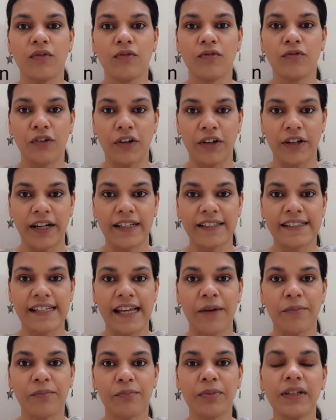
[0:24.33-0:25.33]
For
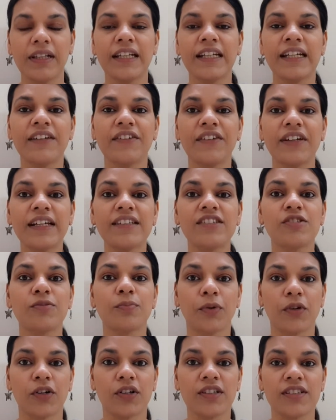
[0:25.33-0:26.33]
example, he reads
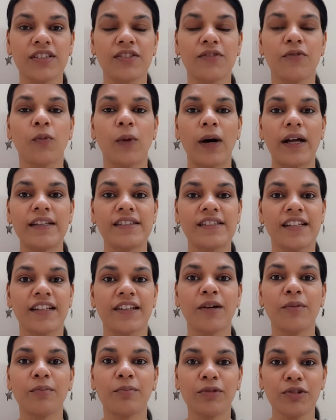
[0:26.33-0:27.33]
books once in
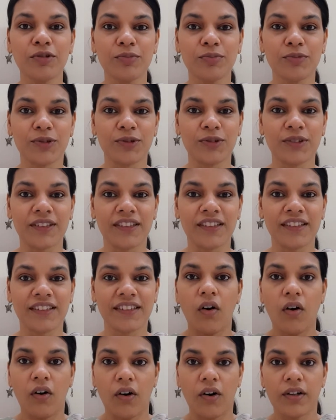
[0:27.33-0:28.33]
a blue moon,
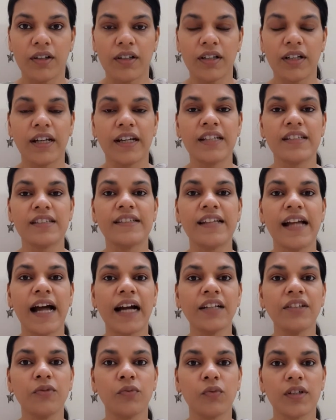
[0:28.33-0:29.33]
or his
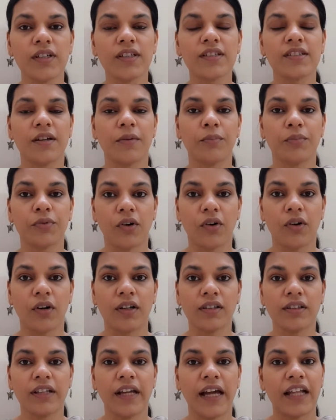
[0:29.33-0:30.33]
dad works
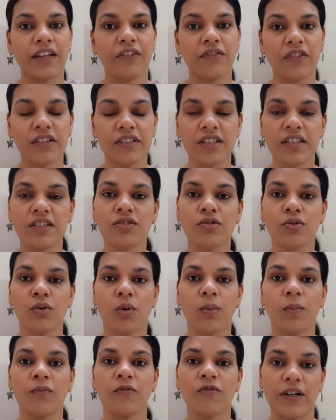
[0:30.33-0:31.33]
abroad and visits
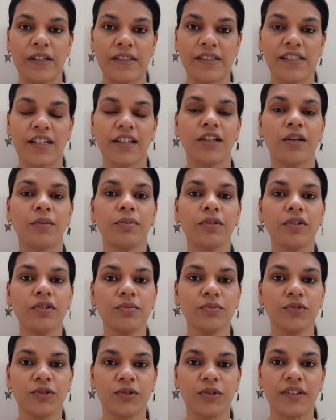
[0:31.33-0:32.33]
home once in a blue
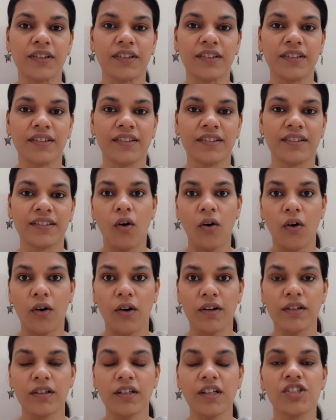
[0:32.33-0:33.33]
moon,
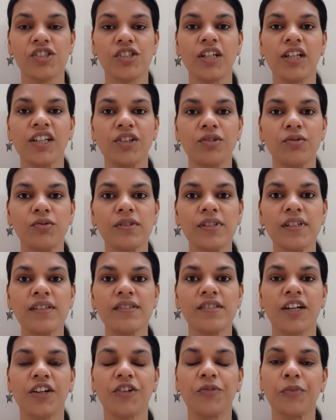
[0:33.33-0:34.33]
or she
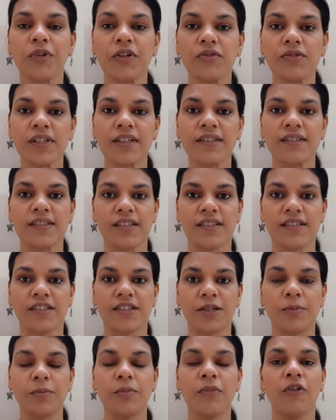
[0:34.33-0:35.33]
uses her music
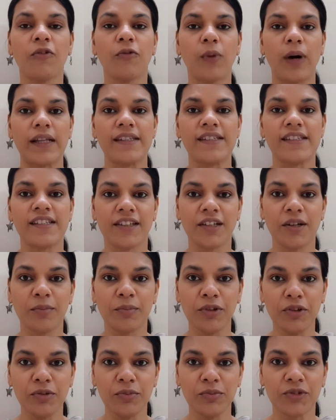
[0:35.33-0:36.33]
system once in a
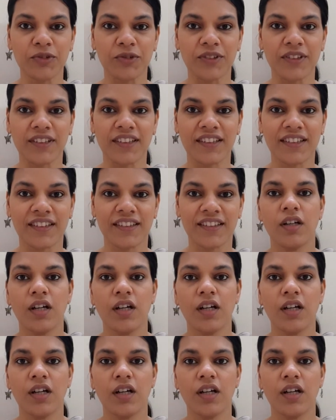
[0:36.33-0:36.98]
blue moon.